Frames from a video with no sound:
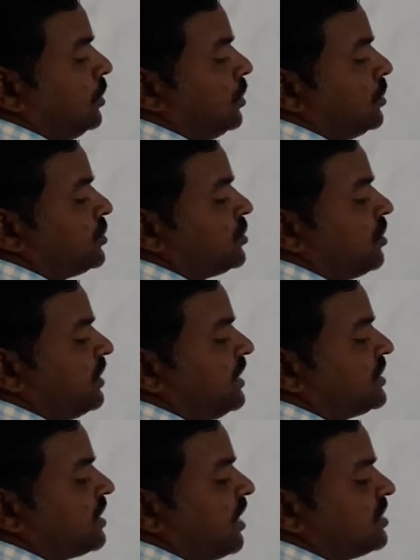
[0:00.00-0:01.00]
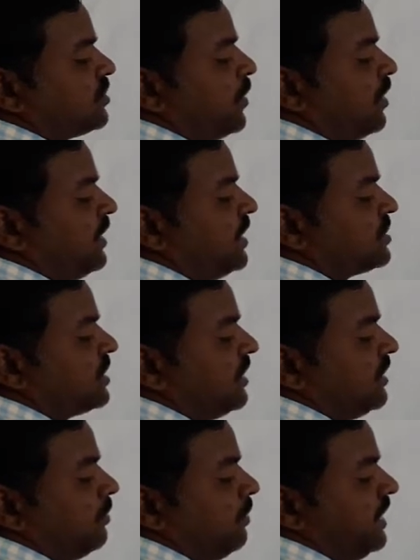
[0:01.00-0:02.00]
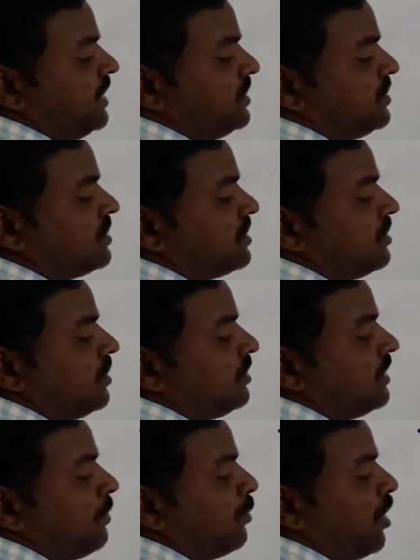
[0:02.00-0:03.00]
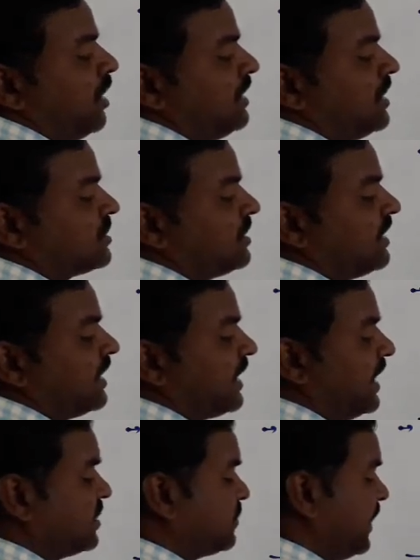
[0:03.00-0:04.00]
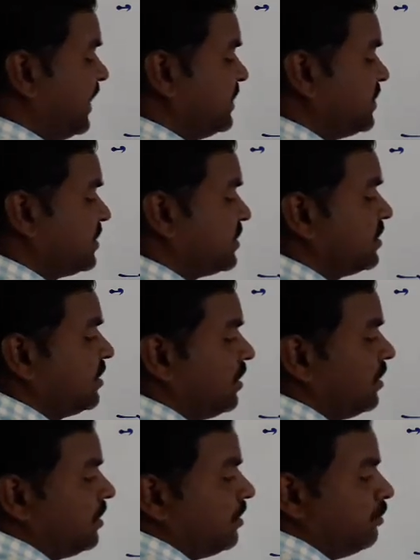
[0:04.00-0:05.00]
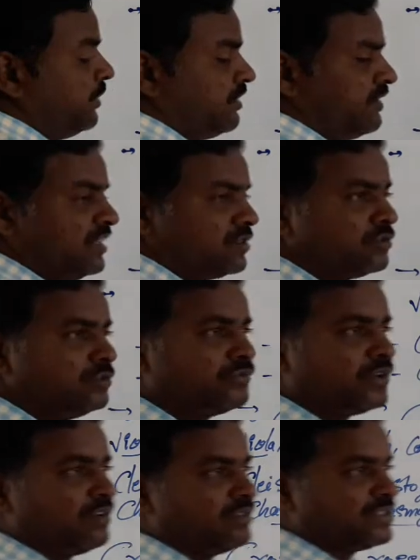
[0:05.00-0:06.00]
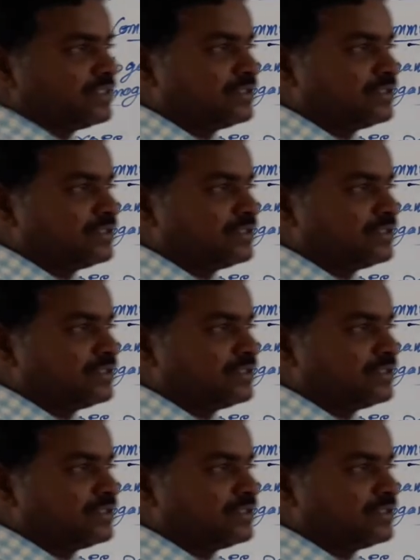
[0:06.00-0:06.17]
So this cross pollination means the pollination that takes place between two flowers.